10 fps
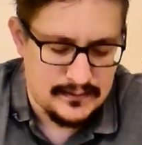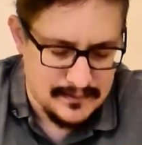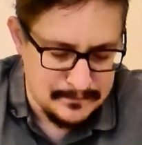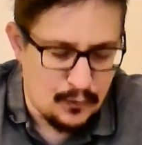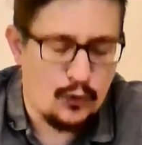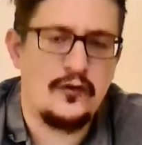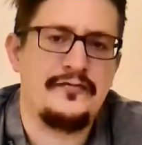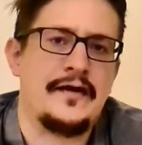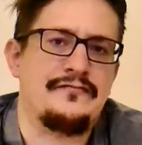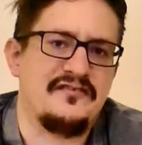More of
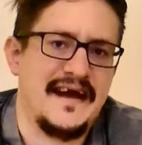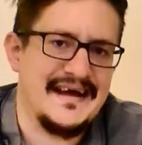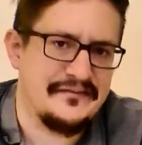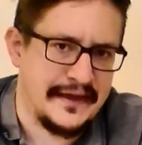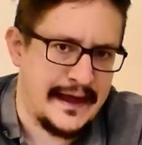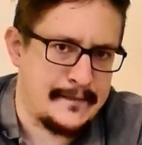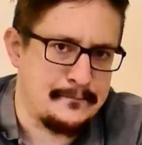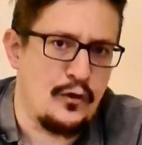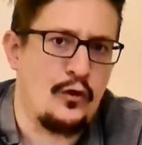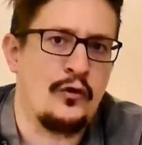that flavour there,
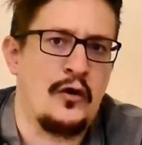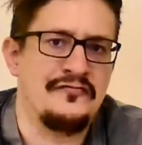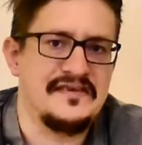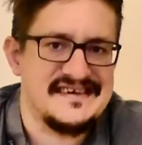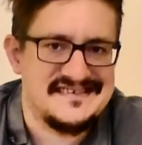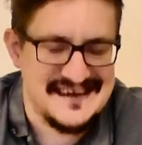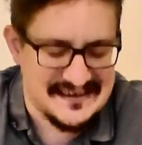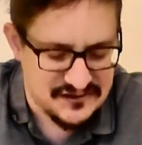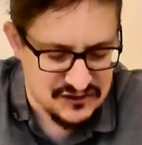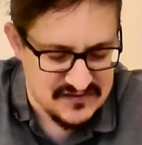more of the
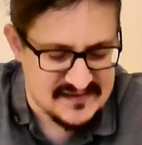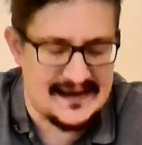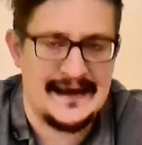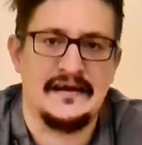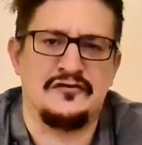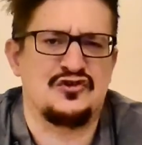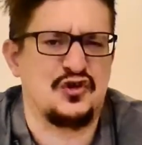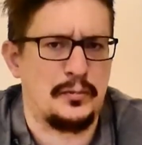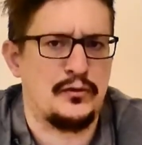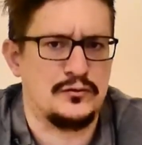citrusy and
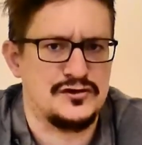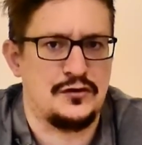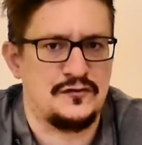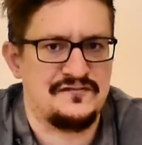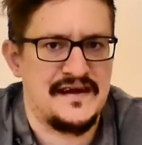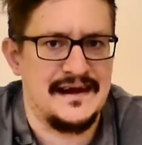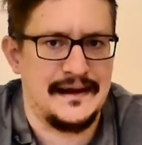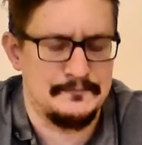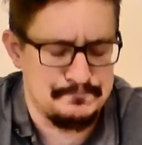tropical juice feeling